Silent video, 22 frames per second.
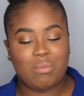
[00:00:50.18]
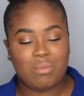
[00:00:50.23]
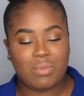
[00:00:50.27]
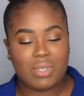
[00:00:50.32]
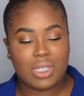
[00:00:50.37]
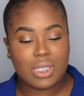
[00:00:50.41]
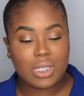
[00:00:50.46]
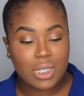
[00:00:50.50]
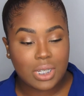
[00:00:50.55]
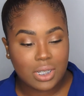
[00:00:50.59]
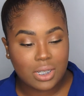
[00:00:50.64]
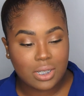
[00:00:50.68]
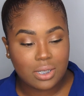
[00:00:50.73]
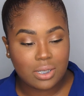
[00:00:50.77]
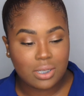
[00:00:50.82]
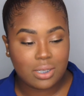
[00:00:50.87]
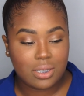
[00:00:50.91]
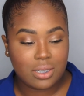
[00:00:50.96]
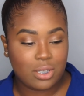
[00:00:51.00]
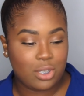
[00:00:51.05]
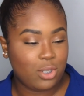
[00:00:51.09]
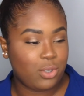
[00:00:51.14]

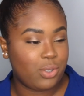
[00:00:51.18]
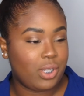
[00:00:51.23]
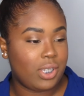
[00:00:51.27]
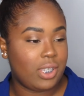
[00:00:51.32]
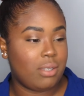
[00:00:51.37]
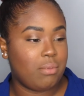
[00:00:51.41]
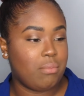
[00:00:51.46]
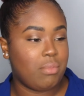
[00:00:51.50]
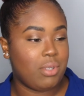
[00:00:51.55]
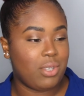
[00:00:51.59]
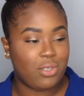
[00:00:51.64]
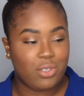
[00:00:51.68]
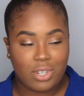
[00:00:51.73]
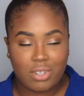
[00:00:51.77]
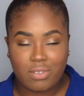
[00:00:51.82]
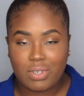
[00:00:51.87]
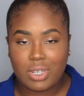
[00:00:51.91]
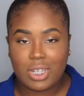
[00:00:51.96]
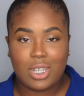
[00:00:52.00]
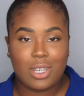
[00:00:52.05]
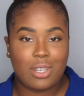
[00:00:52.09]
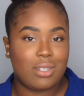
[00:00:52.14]
Still doing beauty
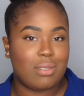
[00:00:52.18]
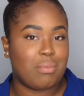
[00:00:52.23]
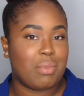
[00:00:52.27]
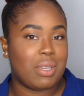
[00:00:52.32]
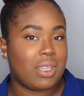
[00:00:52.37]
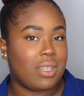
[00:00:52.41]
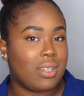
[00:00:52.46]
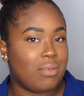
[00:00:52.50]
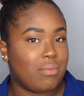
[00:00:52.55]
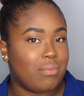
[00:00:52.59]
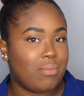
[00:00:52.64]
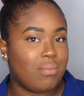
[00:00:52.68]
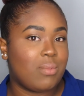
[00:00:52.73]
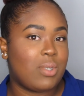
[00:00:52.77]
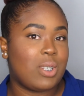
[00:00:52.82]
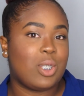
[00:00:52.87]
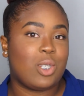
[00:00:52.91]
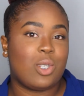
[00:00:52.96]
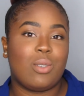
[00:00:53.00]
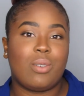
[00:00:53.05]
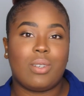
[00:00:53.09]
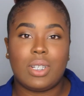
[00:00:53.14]
videos, makeup
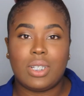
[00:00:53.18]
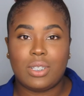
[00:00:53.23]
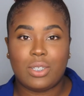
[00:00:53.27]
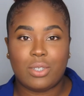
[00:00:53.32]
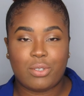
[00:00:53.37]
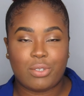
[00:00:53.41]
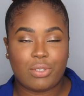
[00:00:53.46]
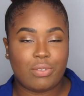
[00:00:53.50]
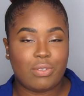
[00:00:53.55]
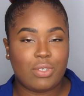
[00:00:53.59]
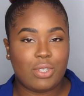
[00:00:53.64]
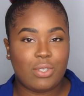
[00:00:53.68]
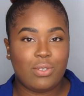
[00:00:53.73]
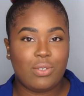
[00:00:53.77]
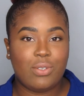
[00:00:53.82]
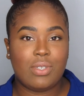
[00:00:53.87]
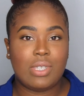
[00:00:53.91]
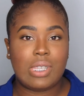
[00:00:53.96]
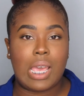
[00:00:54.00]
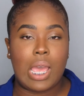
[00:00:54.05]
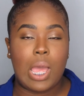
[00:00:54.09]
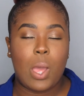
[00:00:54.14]
tutorials,
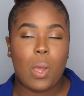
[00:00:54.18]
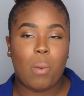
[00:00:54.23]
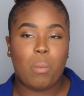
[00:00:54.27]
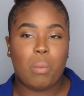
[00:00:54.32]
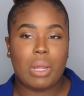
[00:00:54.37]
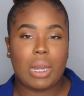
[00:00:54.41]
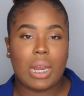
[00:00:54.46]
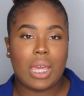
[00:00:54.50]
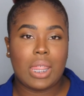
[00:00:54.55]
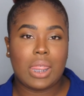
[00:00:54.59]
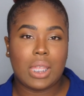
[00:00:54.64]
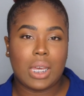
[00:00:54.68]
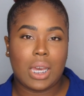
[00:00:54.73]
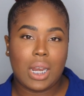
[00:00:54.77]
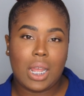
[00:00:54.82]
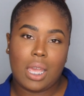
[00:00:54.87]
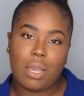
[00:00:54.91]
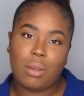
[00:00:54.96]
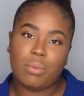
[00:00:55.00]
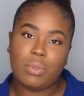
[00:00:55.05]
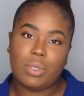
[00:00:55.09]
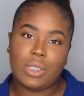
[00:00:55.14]
reviews, but I thought
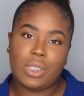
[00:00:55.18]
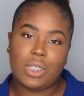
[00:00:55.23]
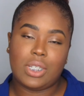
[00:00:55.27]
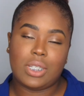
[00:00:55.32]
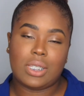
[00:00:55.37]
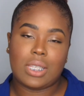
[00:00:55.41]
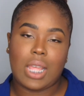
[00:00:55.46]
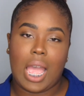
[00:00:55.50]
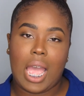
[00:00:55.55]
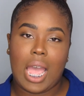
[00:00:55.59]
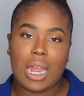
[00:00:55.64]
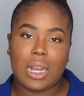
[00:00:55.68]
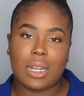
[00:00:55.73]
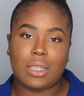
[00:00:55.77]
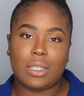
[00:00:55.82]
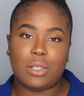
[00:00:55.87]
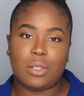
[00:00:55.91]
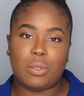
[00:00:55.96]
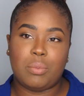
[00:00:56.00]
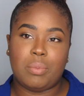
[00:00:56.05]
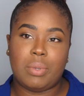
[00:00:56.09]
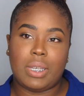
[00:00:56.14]
I would just add a
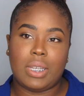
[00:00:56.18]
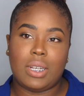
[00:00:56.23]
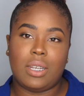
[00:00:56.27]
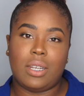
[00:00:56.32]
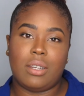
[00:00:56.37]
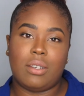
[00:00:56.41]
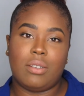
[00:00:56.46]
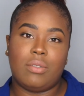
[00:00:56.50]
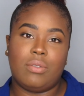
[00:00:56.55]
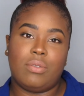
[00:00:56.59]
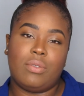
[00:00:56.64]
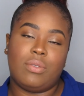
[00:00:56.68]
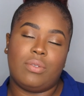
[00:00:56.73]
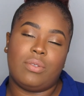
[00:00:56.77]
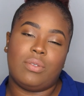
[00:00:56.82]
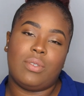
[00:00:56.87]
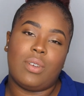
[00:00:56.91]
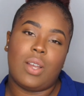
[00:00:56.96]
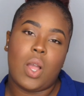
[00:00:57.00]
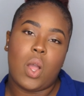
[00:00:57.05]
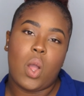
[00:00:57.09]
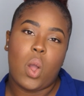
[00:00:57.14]
little bit of
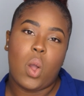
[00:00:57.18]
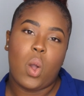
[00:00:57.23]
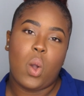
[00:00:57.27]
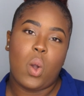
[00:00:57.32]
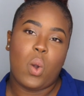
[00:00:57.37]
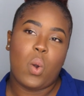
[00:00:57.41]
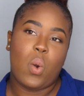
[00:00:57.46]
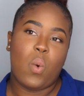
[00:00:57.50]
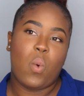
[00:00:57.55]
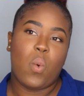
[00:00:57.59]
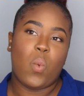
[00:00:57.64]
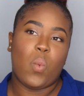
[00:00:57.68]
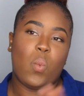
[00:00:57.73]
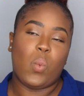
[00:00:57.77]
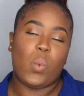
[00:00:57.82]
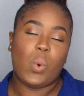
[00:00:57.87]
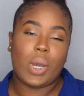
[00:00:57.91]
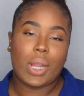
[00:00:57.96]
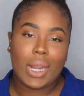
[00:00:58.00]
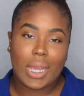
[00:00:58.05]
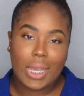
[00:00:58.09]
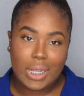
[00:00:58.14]

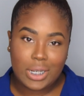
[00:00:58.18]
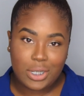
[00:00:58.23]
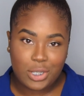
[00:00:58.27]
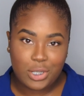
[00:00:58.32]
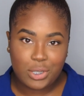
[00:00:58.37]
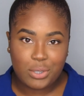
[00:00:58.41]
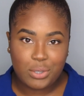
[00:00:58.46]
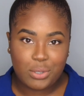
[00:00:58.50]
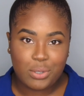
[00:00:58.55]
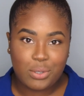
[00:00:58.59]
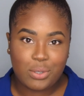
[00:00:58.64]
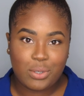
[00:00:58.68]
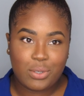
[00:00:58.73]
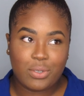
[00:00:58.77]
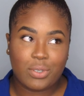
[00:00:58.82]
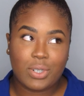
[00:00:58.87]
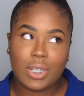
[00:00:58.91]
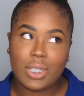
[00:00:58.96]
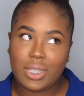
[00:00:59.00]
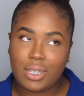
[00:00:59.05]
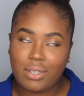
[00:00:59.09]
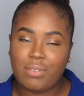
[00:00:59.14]
what I do
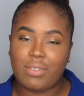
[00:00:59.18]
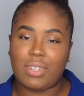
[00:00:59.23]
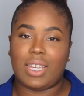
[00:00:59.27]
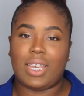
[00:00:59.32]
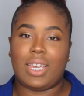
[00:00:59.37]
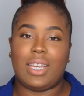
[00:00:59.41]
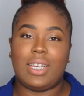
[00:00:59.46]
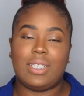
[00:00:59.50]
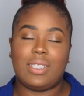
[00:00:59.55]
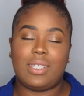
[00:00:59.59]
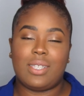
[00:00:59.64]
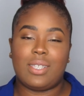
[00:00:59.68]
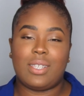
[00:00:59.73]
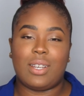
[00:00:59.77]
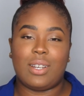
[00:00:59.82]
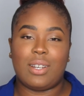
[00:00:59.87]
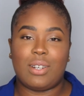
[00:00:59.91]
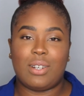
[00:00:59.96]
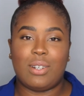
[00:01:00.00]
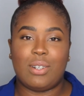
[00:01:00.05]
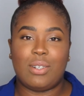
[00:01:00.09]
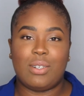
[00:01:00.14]
for a living.
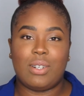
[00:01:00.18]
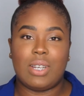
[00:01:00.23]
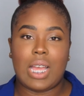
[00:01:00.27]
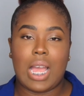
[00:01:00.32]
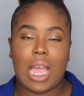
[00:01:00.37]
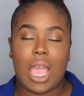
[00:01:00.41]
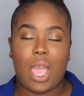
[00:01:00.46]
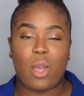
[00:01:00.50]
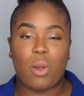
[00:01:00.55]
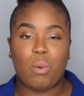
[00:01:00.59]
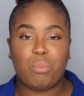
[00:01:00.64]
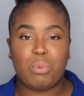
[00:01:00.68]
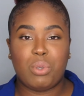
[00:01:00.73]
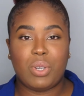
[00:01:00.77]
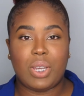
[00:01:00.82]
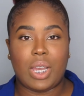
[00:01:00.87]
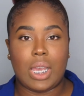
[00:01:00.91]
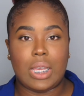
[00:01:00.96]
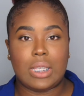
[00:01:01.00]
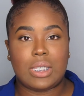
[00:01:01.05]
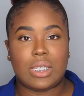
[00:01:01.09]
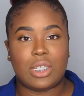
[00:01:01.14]
So I hope you
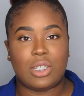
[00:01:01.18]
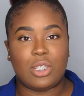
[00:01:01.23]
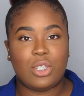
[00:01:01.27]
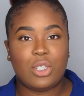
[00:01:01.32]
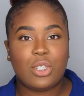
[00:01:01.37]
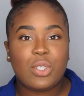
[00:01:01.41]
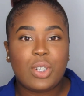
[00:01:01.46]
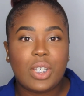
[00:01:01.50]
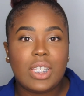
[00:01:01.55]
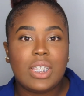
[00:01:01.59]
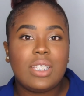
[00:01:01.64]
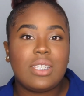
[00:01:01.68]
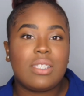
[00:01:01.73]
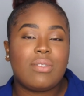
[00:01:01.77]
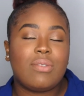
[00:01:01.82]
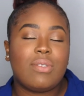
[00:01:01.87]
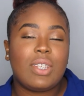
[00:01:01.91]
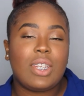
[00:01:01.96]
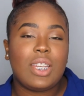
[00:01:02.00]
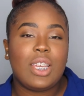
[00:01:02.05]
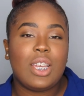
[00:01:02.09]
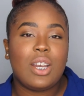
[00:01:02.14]
guys enjoy this
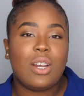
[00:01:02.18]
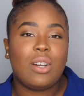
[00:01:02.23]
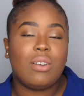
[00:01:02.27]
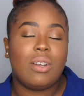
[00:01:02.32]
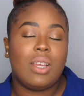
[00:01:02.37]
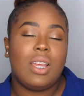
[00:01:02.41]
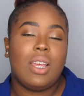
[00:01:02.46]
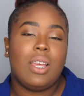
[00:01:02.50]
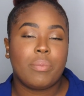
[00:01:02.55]
video.